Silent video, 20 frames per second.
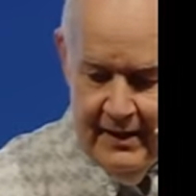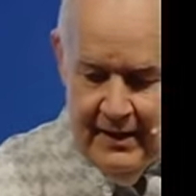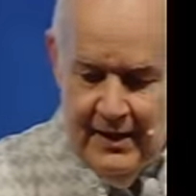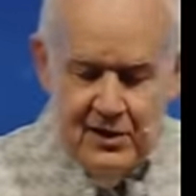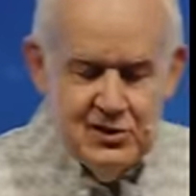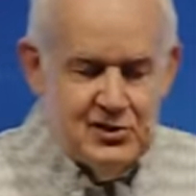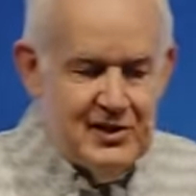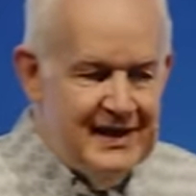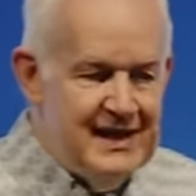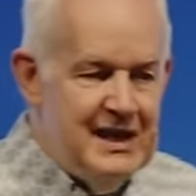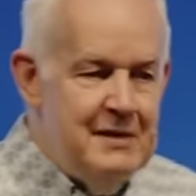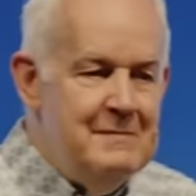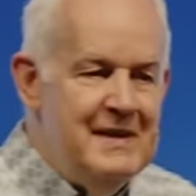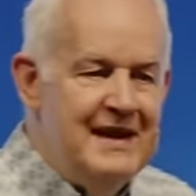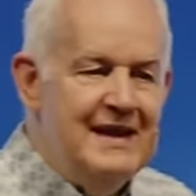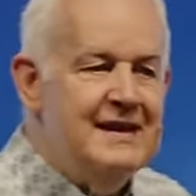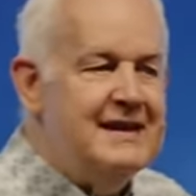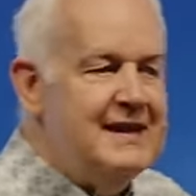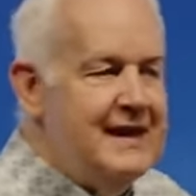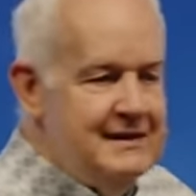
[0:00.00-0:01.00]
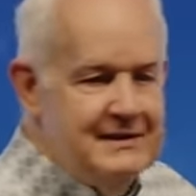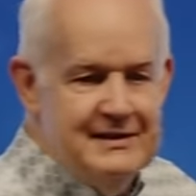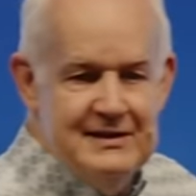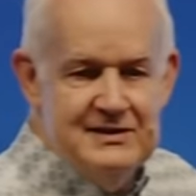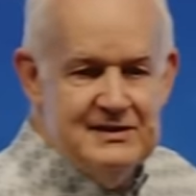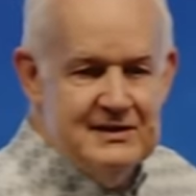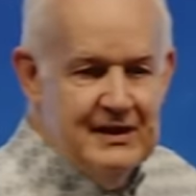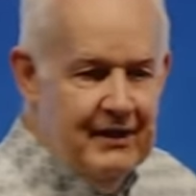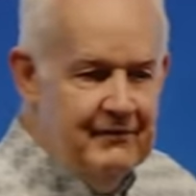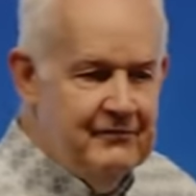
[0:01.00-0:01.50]
So how do you mitigate this
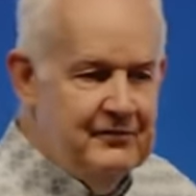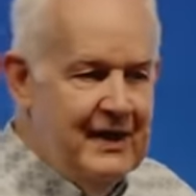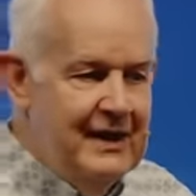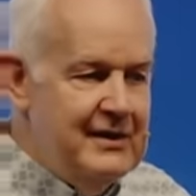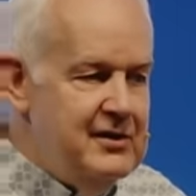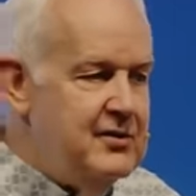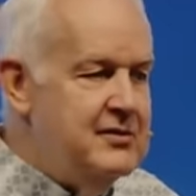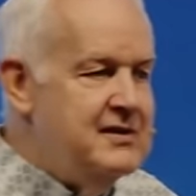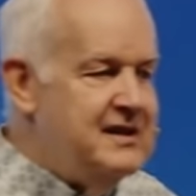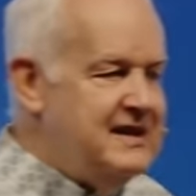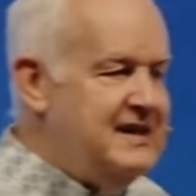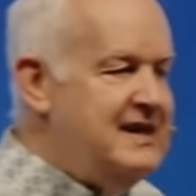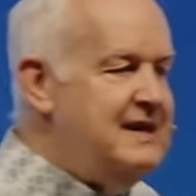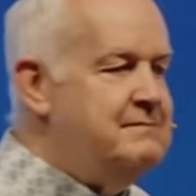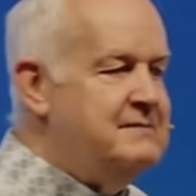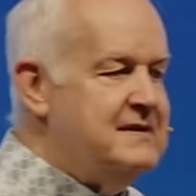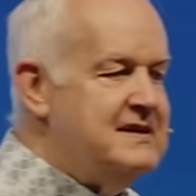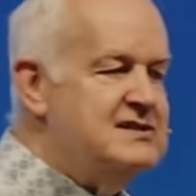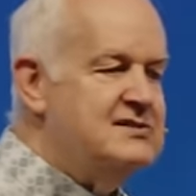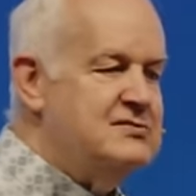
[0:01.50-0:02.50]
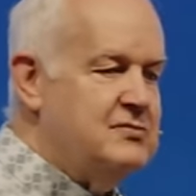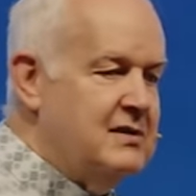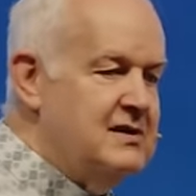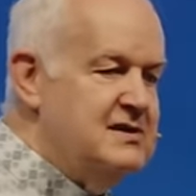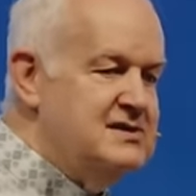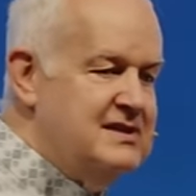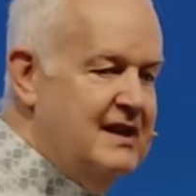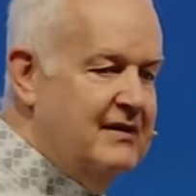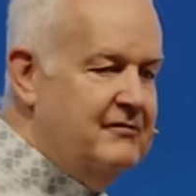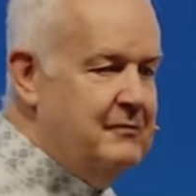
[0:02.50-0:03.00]
stuff? How do you keep this sort of
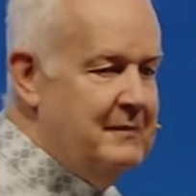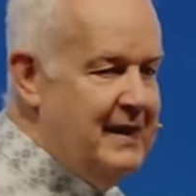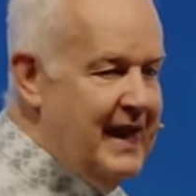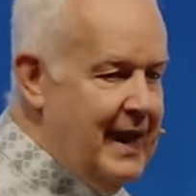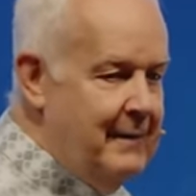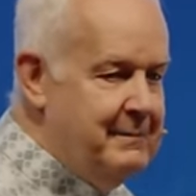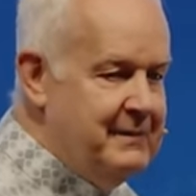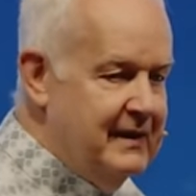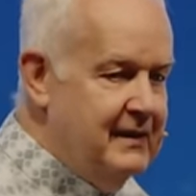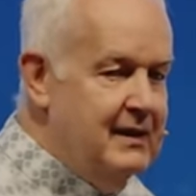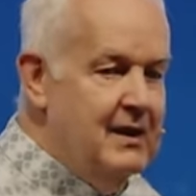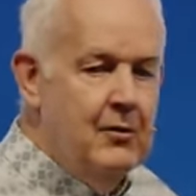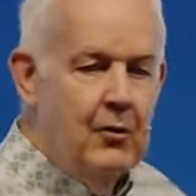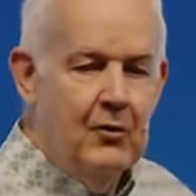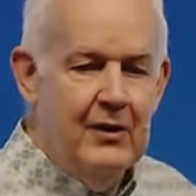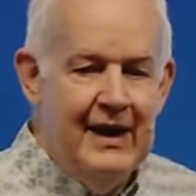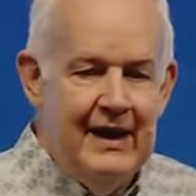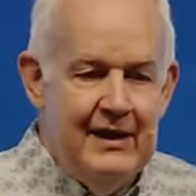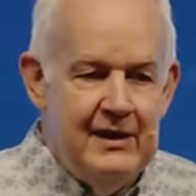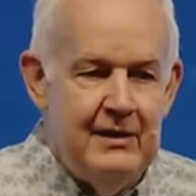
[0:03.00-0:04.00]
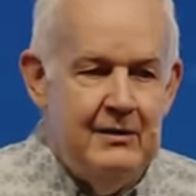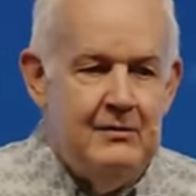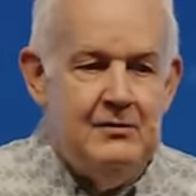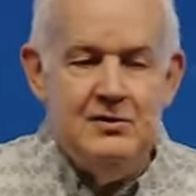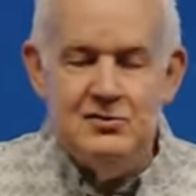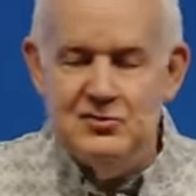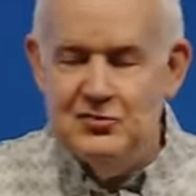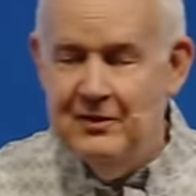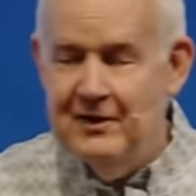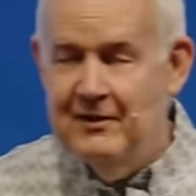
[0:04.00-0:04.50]
stuff from happening? Or how do you
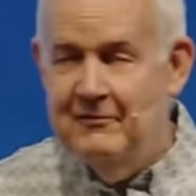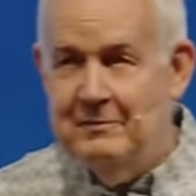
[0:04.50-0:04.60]
sort of